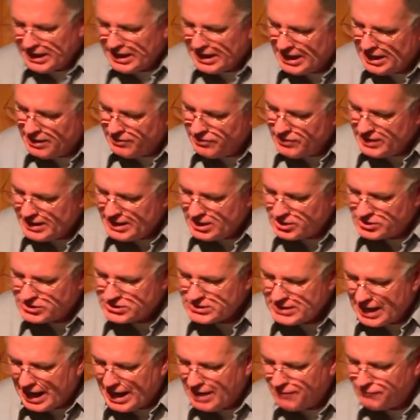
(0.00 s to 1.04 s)
in the
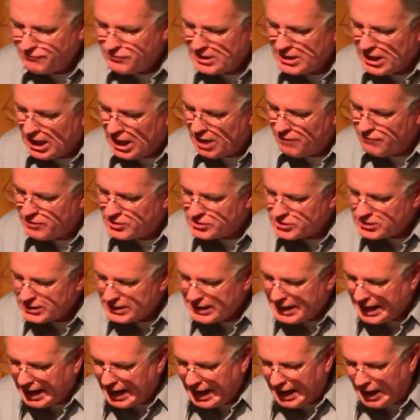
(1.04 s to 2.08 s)
safety of his
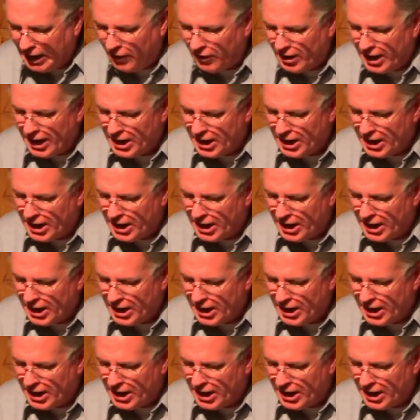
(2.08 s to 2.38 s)
care